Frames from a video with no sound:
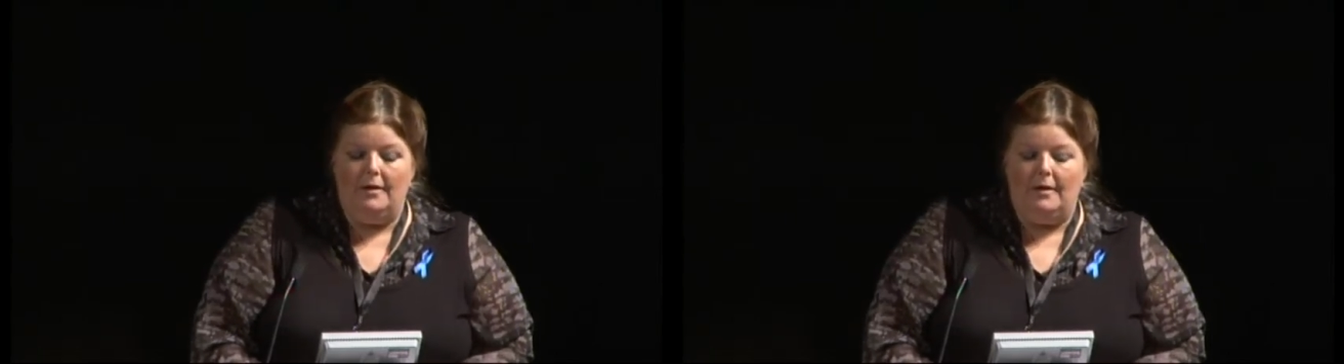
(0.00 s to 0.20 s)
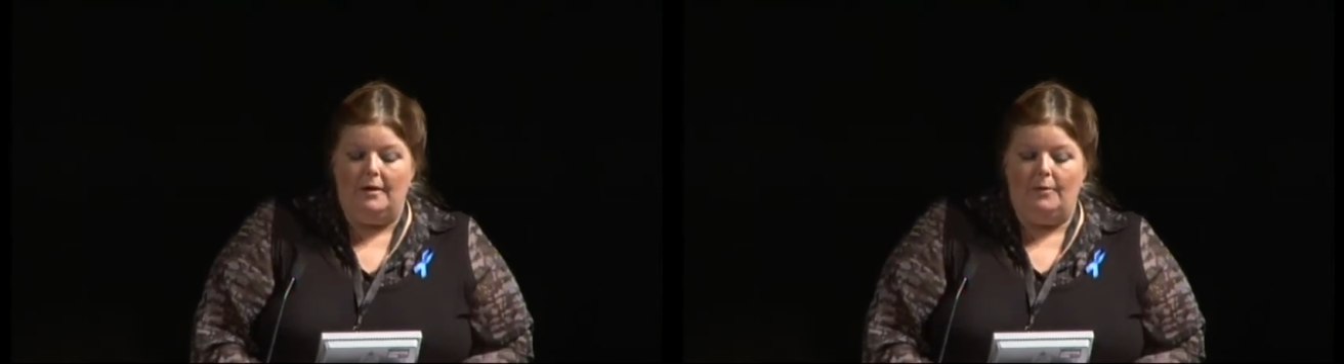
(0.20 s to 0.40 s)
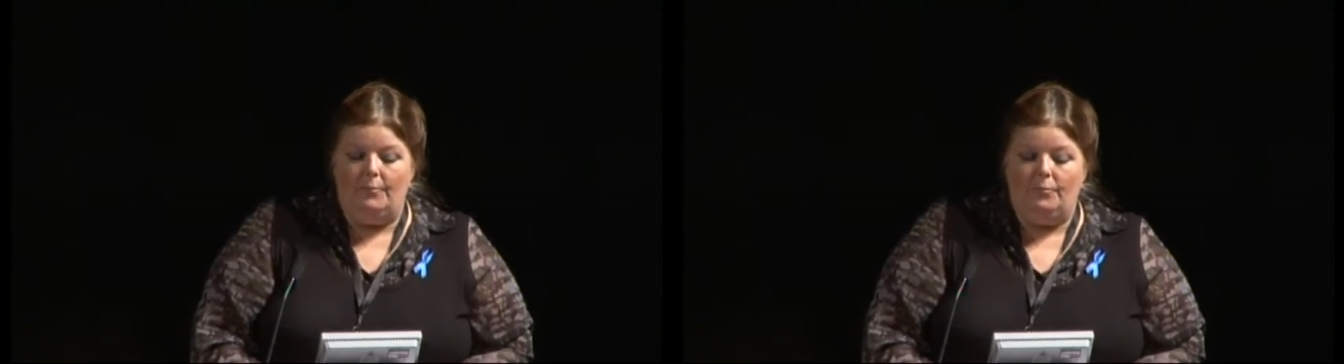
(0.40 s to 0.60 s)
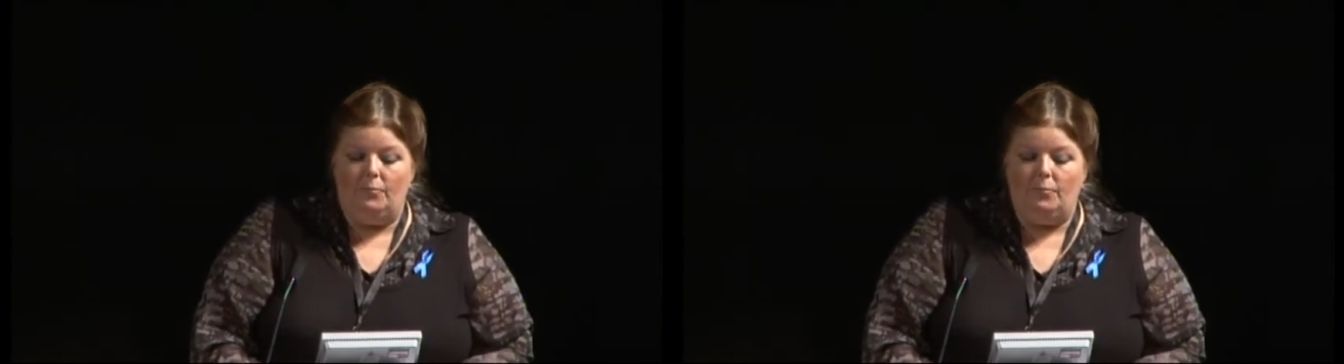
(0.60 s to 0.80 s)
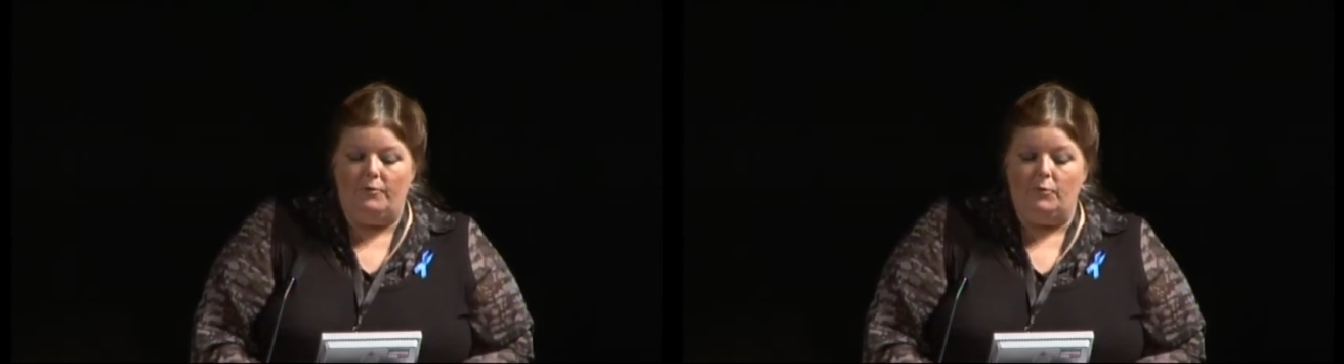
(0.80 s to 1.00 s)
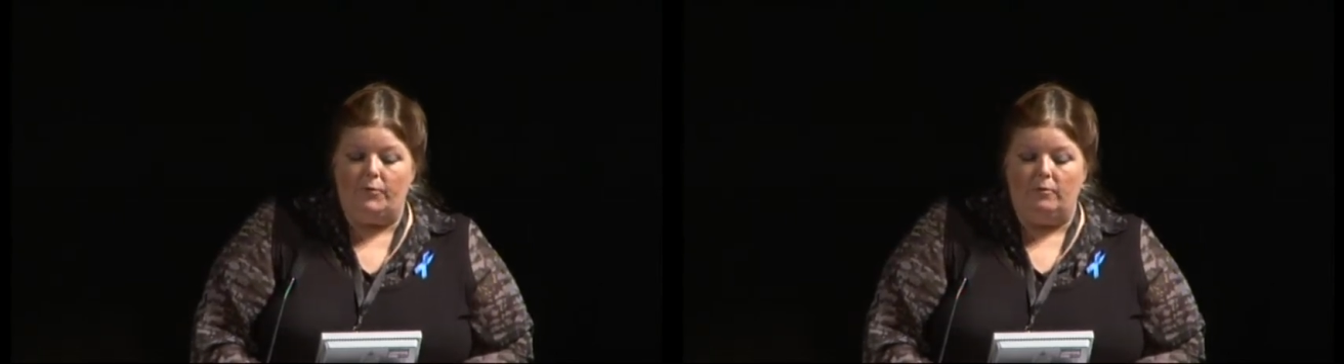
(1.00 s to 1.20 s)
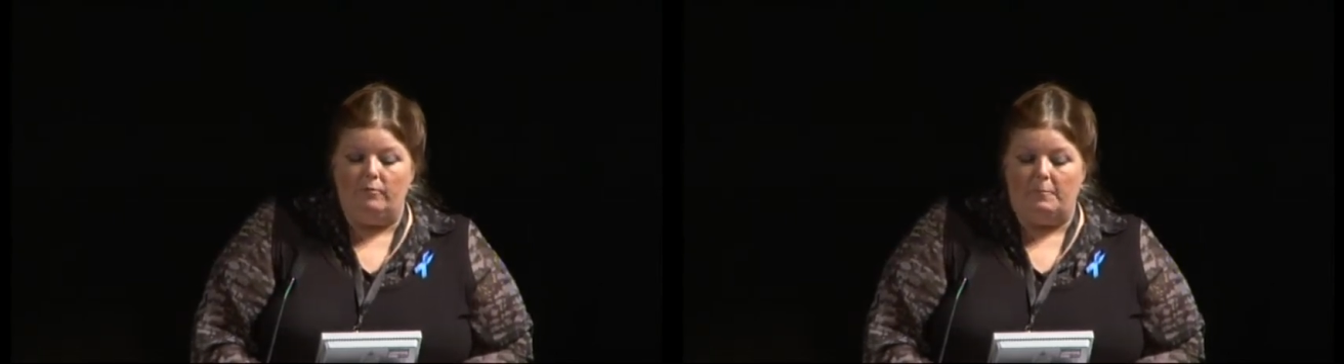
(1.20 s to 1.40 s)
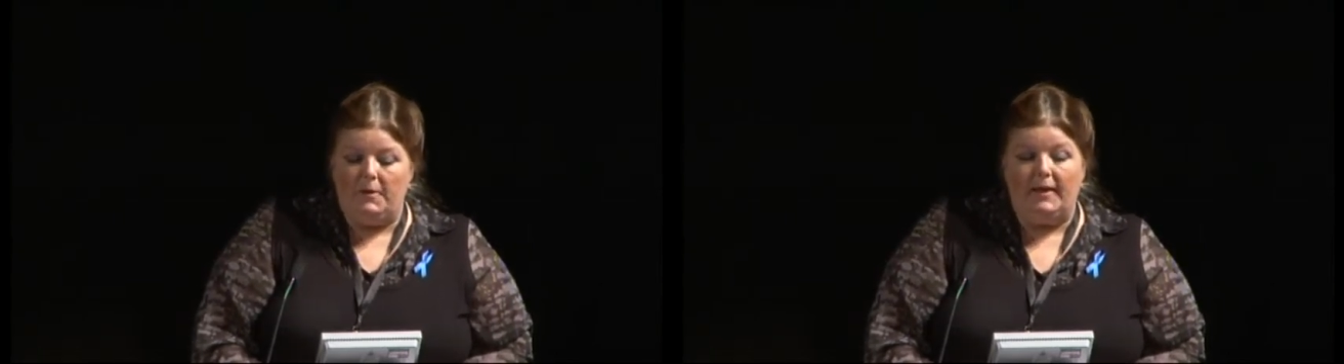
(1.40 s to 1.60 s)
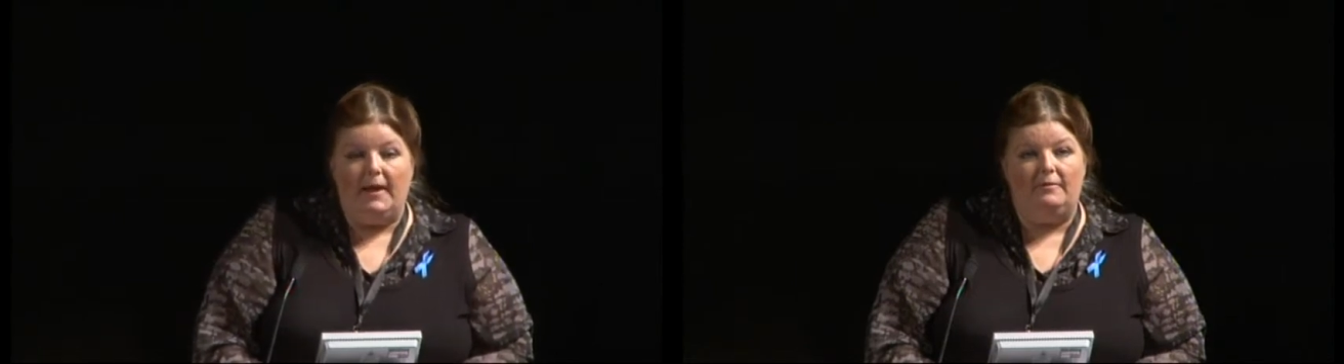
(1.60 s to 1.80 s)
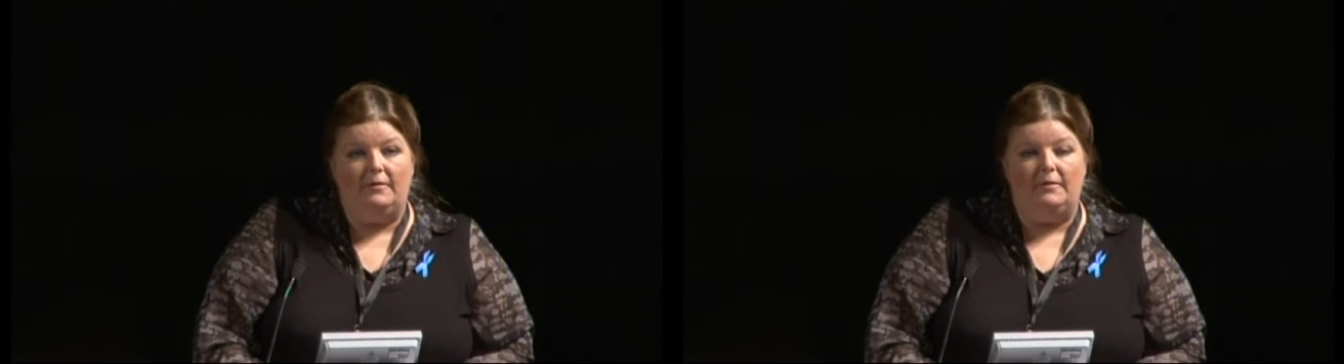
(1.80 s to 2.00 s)
We've also
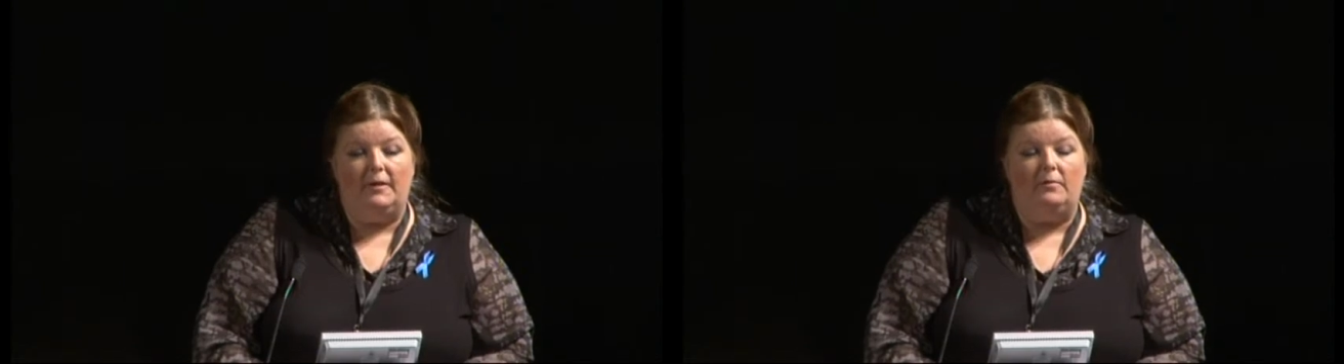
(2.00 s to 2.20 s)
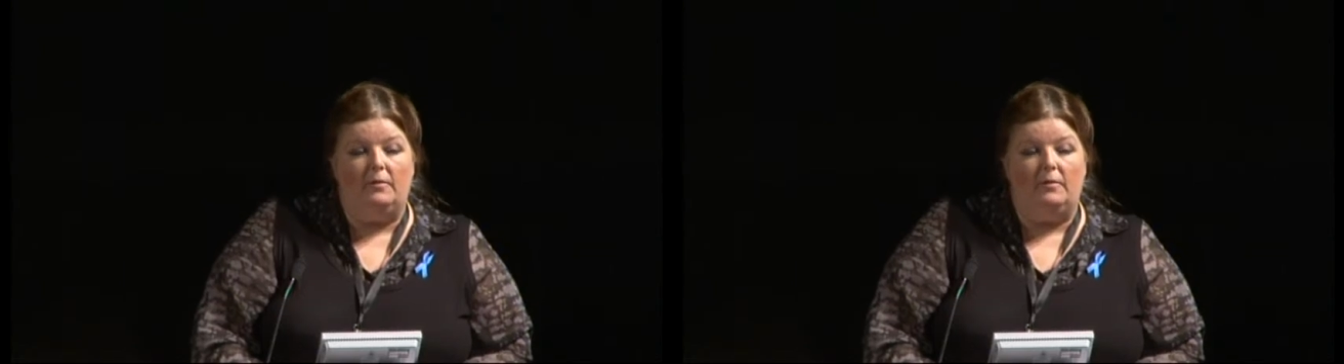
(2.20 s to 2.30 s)
replicated this